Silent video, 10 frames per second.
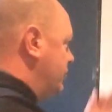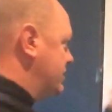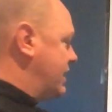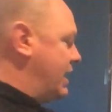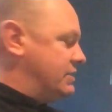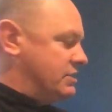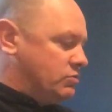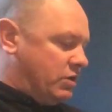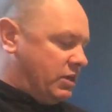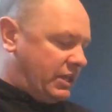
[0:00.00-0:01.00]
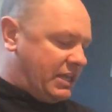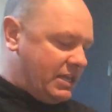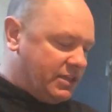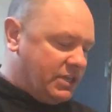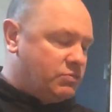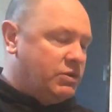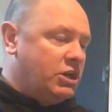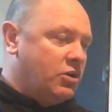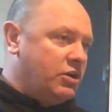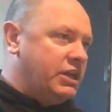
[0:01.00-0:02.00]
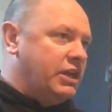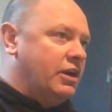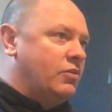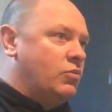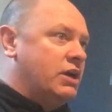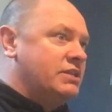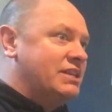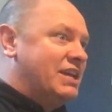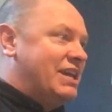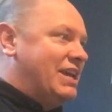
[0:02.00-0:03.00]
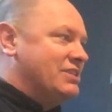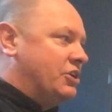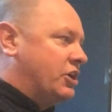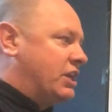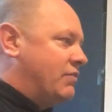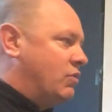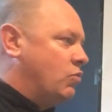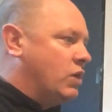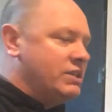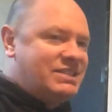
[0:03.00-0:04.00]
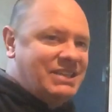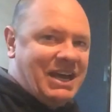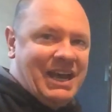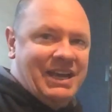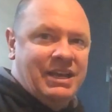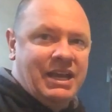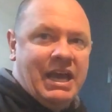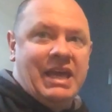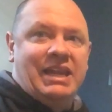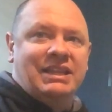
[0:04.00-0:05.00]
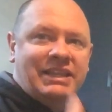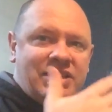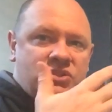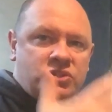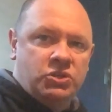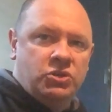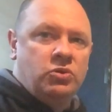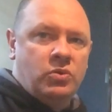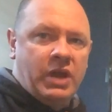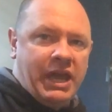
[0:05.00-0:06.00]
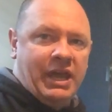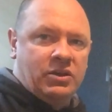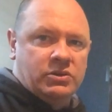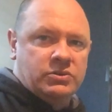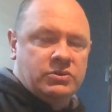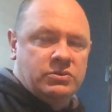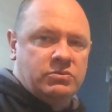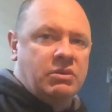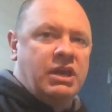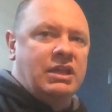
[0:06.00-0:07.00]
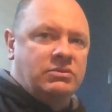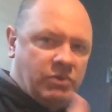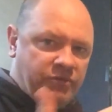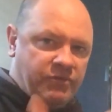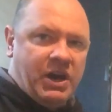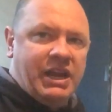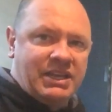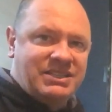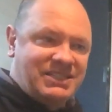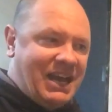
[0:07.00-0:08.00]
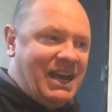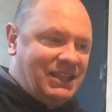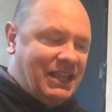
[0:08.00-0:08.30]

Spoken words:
these cases, one of the key things we noted here was is that you're given one side and at least two angles. Okay, that when finding a side